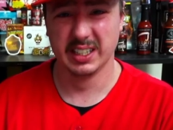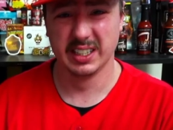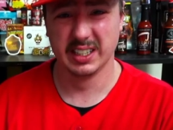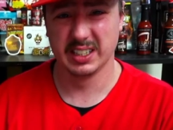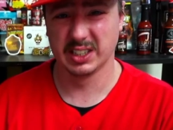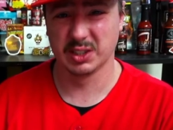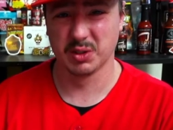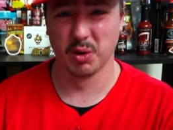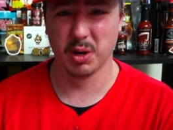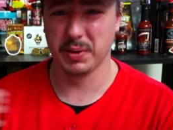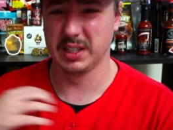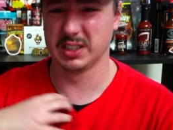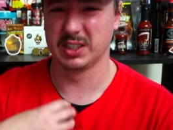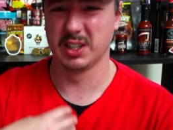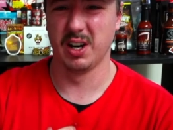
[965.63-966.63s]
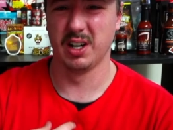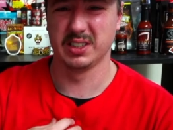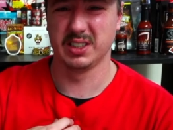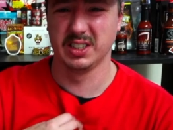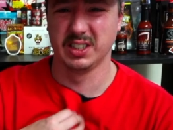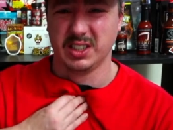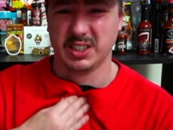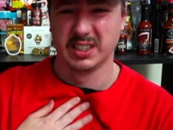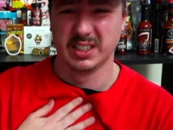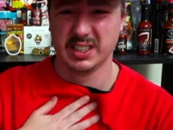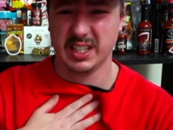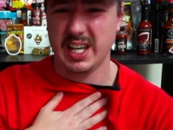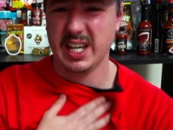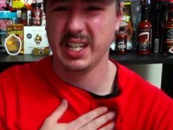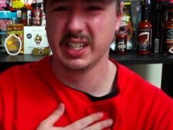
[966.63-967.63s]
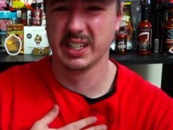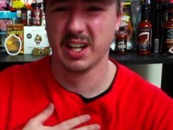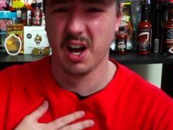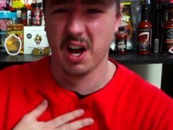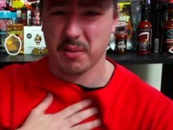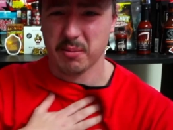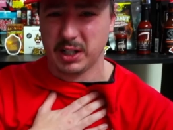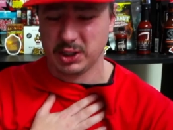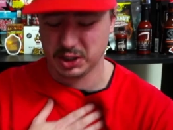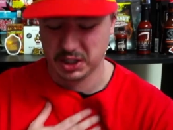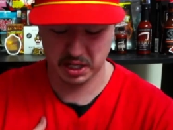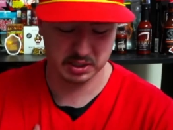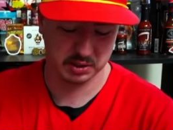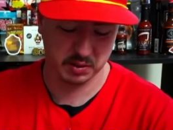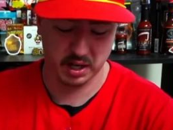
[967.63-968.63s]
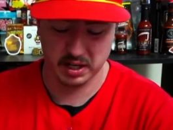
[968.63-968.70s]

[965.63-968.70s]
scorpion sauce is just eating up my chest right